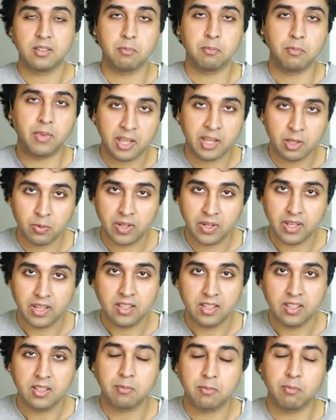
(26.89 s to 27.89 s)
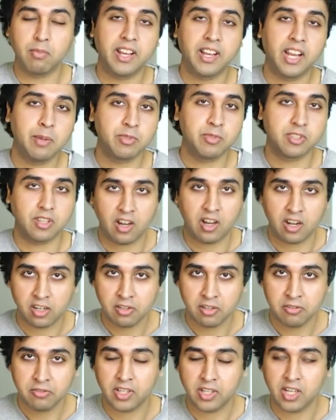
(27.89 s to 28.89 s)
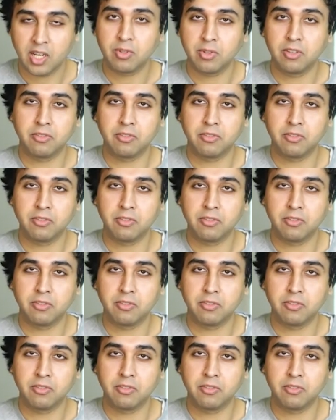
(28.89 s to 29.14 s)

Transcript: By the way, my name's Arav and I'm the